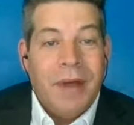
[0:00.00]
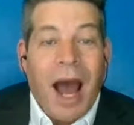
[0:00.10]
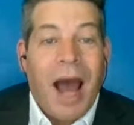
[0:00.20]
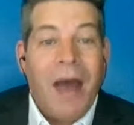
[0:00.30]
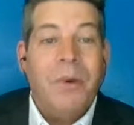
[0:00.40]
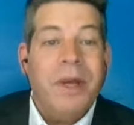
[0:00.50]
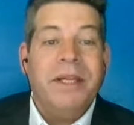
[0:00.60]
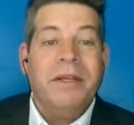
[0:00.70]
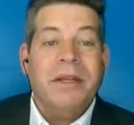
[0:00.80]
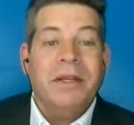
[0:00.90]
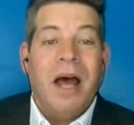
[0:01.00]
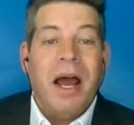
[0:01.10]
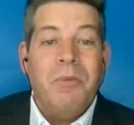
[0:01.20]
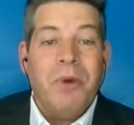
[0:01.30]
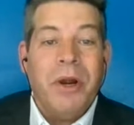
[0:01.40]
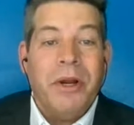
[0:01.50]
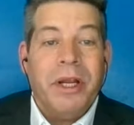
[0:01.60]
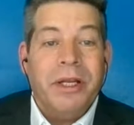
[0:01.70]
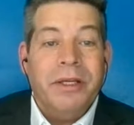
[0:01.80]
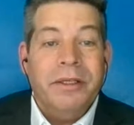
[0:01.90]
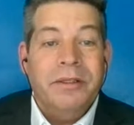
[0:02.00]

I went to the library